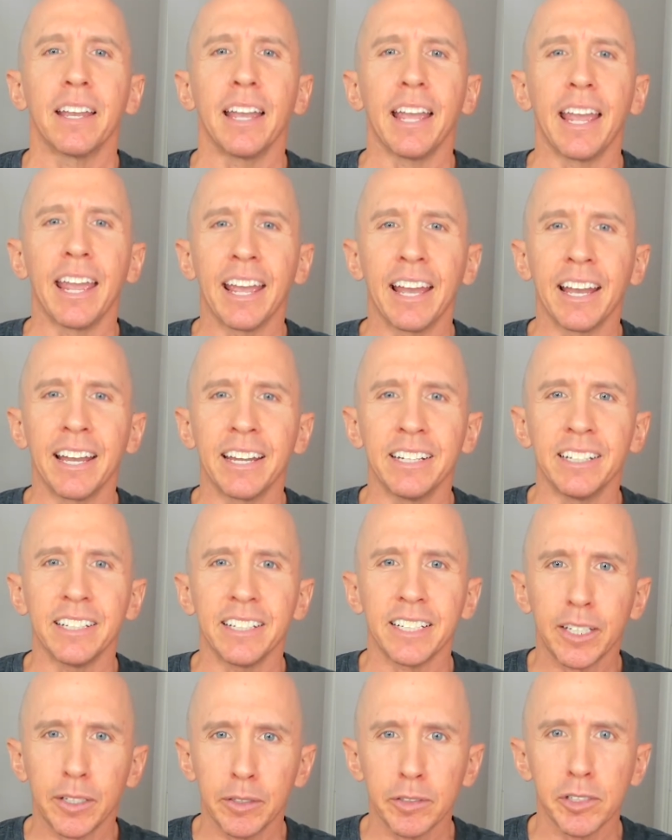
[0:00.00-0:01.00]
And
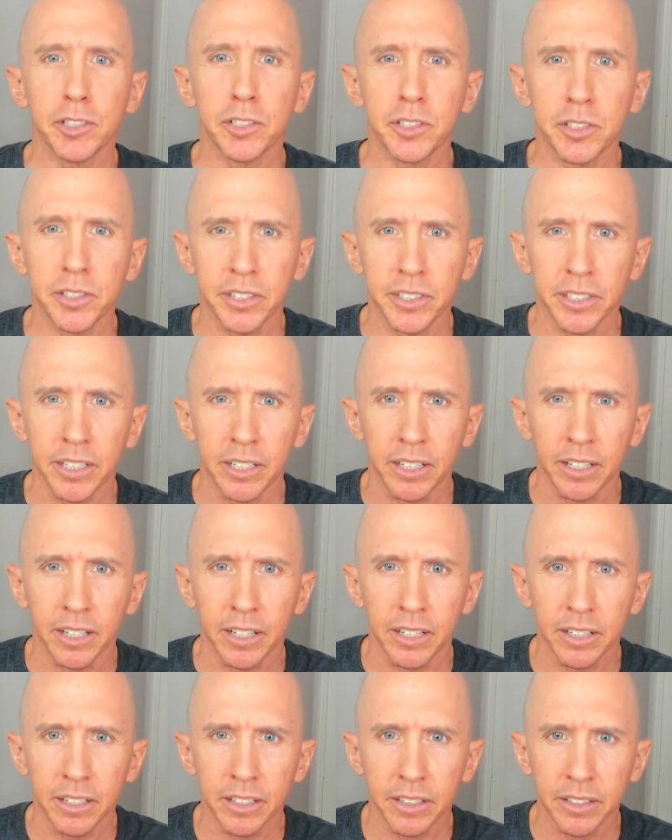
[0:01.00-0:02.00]
here's
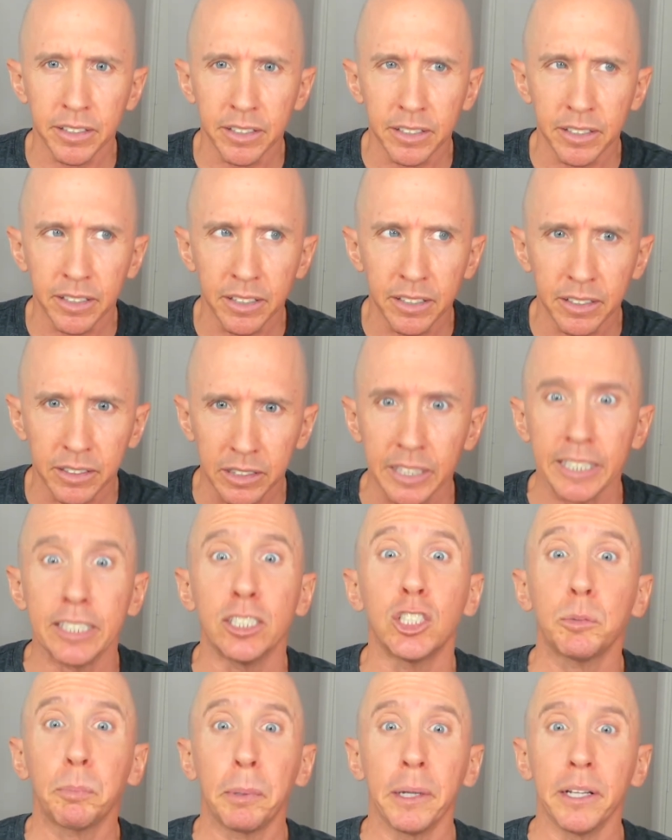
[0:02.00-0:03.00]
the
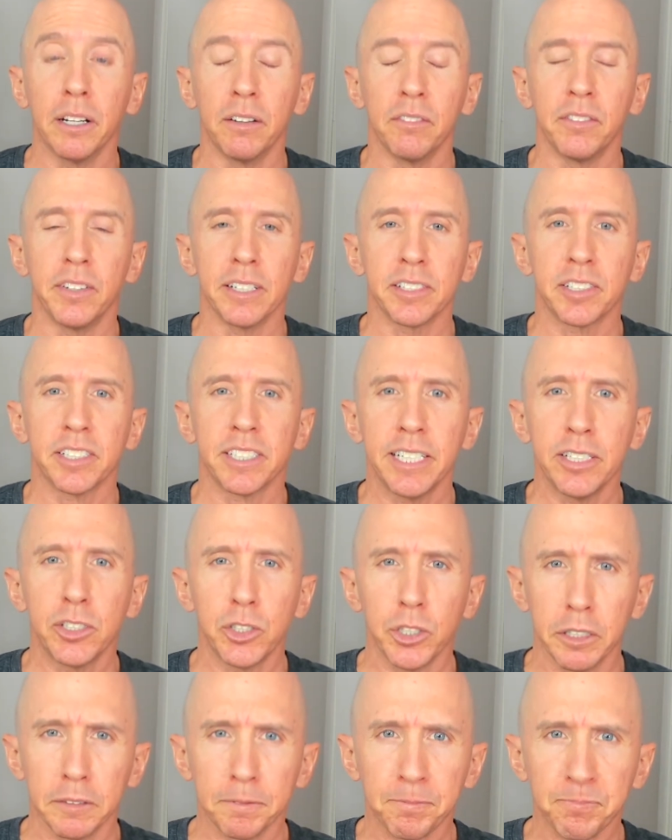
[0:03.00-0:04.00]
linchpin of this
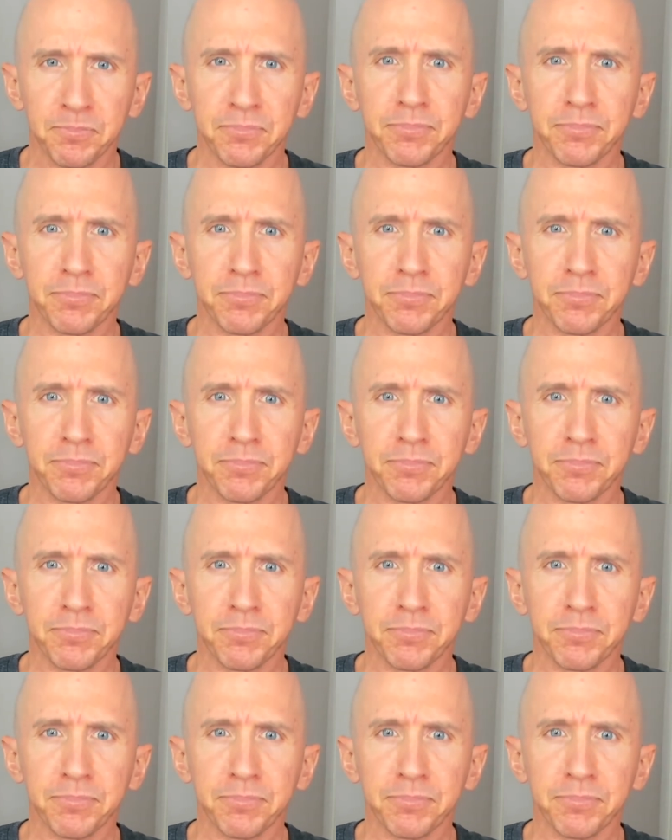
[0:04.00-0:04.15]
teaching.